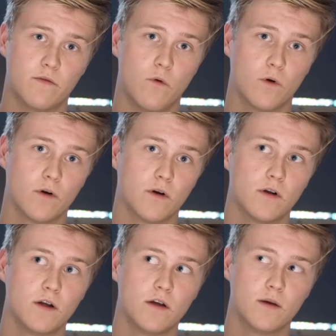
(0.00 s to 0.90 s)
for
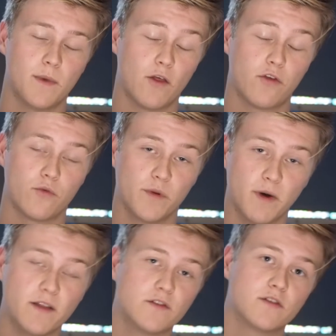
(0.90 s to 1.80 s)
about 3
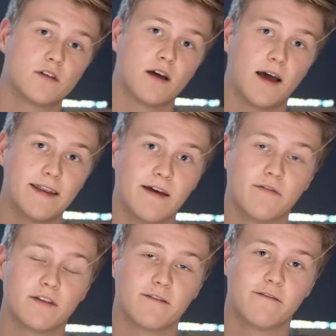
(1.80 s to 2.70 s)
months, I
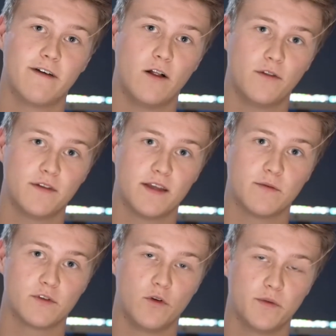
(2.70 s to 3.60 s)
definitely felt that
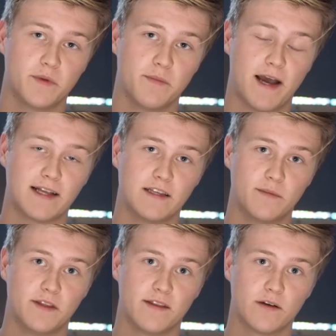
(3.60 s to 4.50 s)
it was holding me back a little
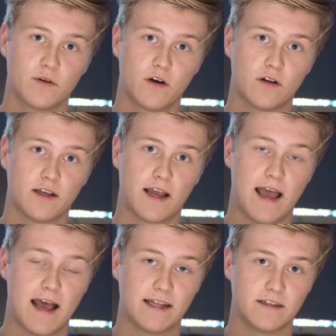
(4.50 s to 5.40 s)
bit in that regard. Like I
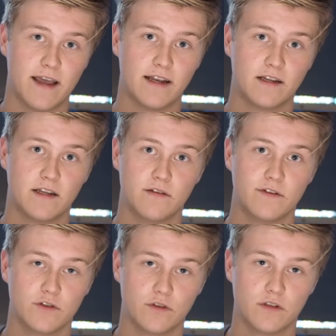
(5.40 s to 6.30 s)
had to edit
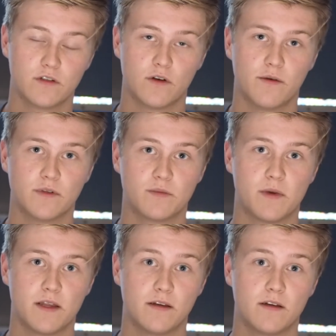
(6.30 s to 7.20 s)
individually, so I would
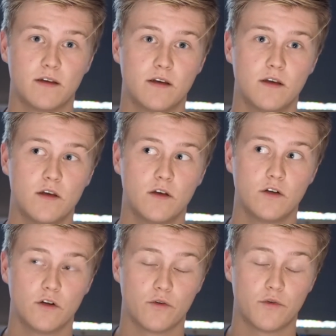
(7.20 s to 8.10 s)
spend
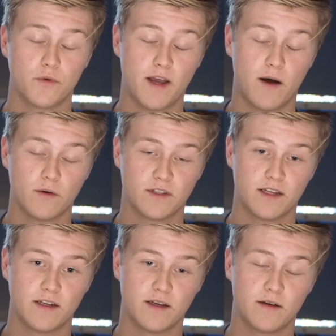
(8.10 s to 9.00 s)
about 3 hours
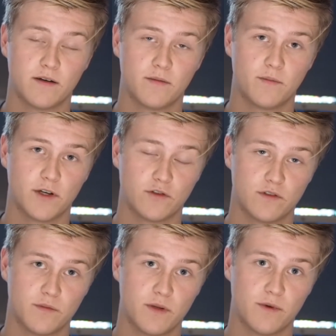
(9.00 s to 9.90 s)
editing pictures
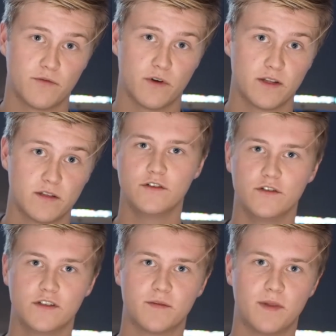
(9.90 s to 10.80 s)
of me and my friends.
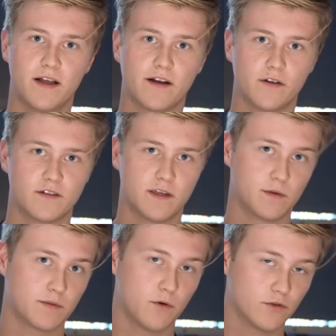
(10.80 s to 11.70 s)
Just applying all the same
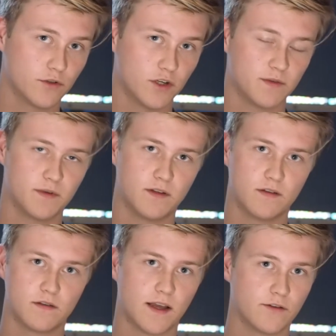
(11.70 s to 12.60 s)
exposure
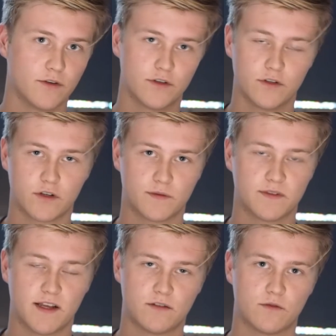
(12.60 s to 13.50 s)
adjustments, saturation
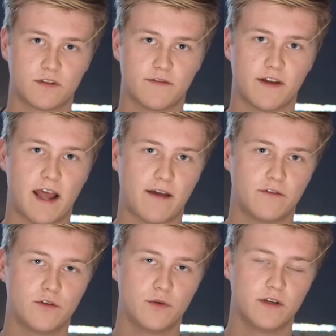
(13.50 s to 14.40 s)
adjustments, that sort of stuff, I'd have
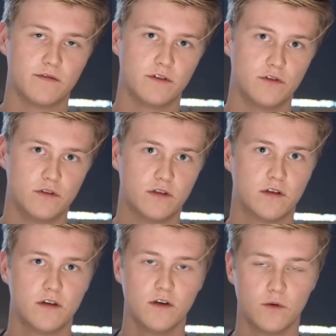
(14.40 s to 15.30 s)
to do it individually,
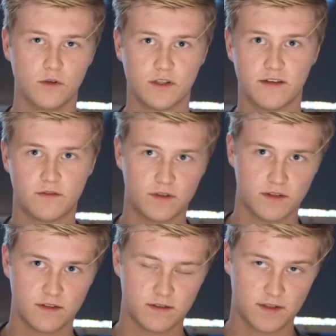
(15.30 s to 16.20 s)
which left
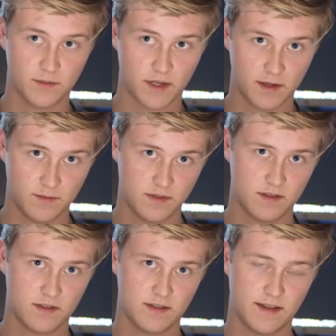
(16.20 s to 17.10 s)
sometimes
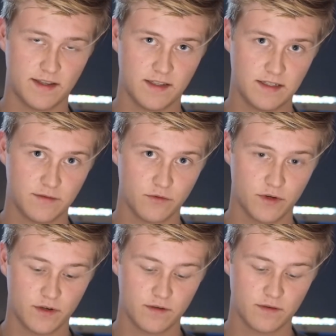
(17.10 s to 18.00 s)
slightly
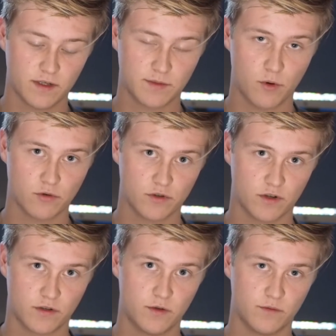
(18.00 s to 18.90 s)
different exposures
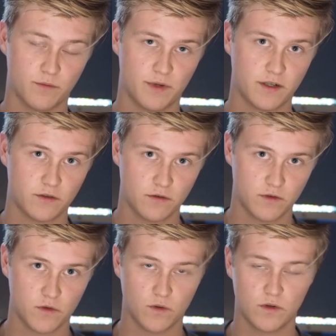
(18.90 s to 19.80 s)
on 2 different
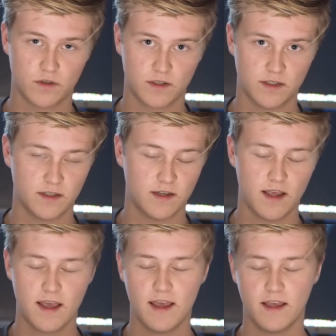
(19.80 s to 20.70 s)
pictures, so it
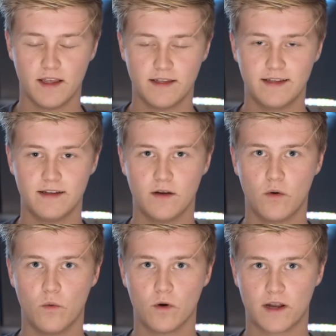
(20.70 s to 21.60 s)

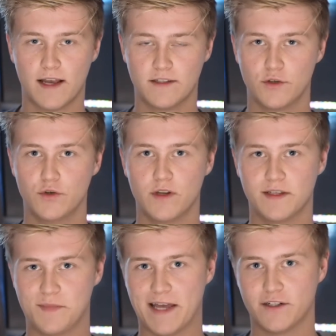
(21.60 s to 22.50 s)
didn't work as good
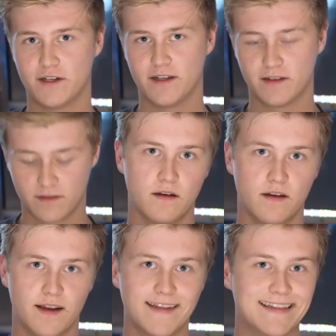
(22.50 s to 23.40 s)
as batch editing.
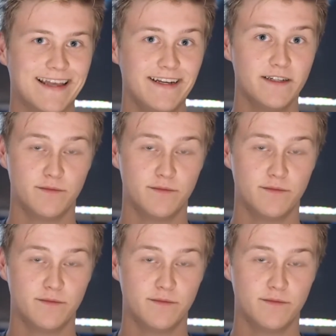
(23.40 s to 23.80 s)
And I'd like to